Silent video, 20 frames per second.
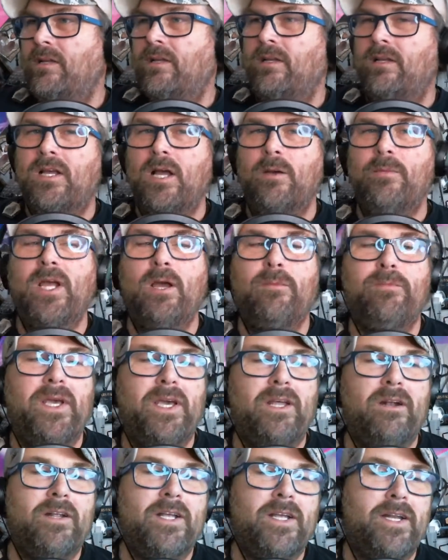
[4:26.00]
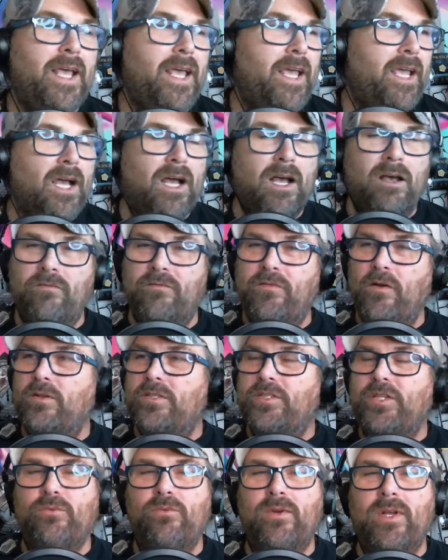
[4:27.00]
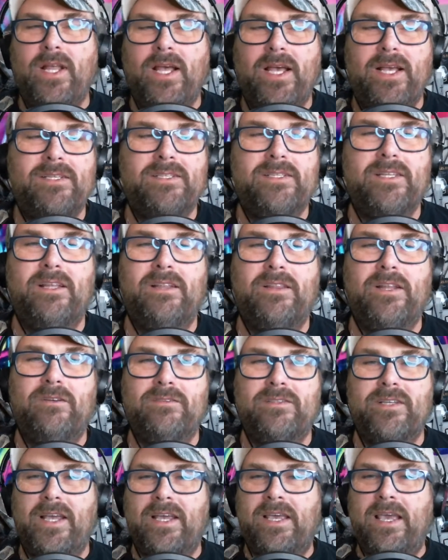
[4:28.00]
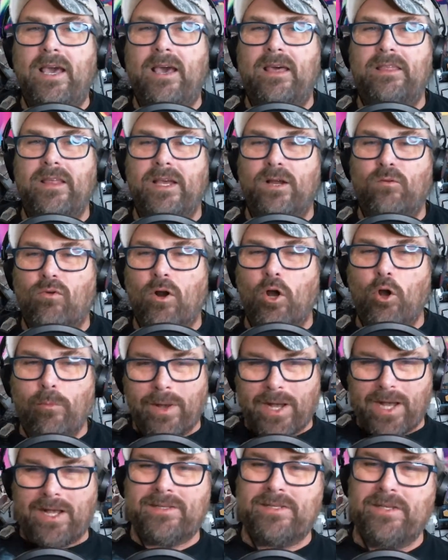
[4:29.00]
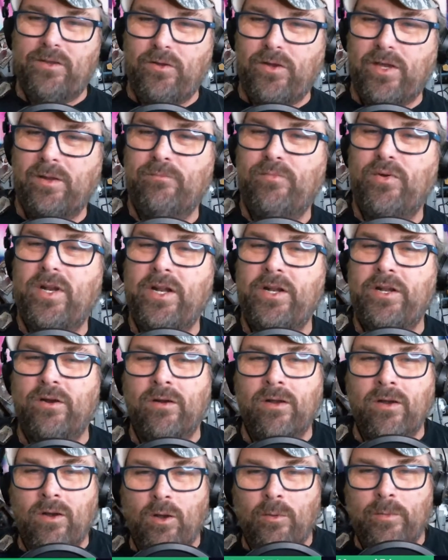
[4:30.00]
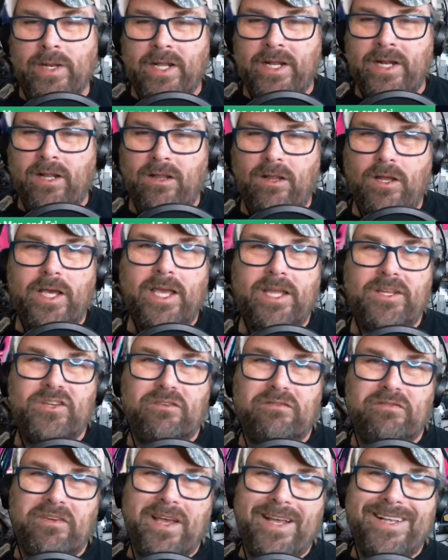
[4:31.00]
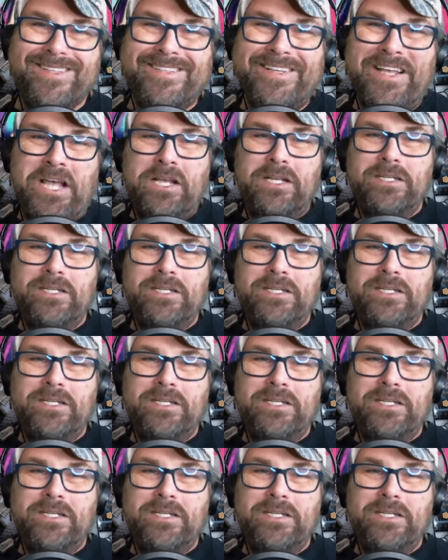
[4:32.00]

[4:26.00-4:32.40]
Coming up later today, folks, you realize that there's a Catholic robot you can put in your home and it'll look at your face,